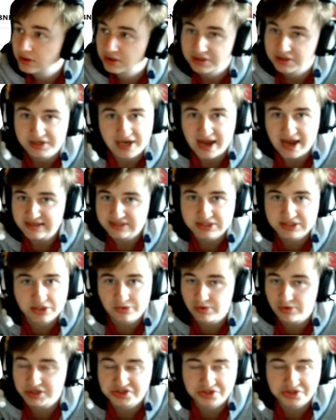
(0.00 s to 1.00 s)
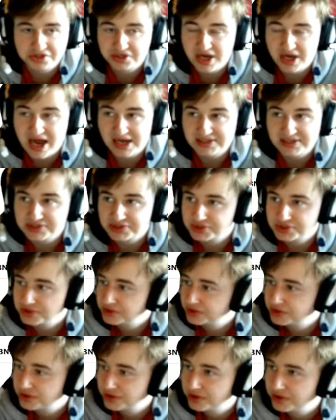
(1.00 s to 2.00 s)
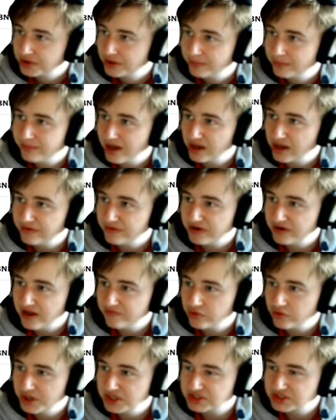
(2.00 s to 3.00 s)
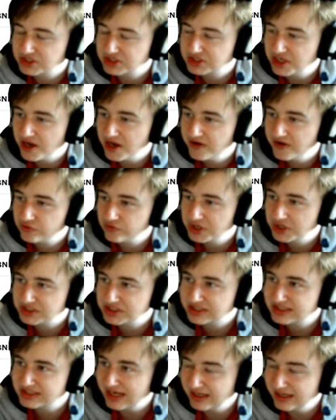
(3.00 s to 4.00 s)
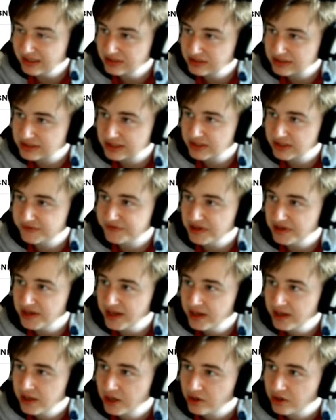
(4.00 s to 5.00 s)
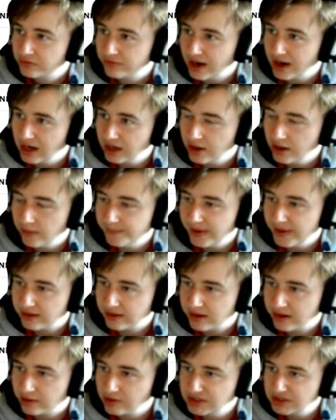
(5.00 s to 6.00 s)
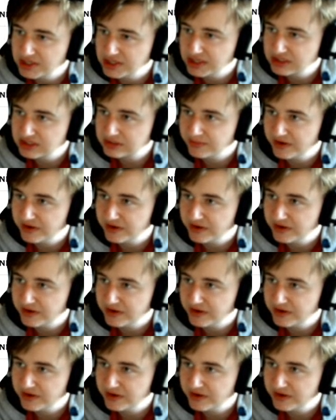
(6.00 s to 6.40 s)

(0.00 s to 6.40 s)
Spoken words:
That's the question, guys. Medvedev with a serve, with a second serve here. Reilly Opelka returns.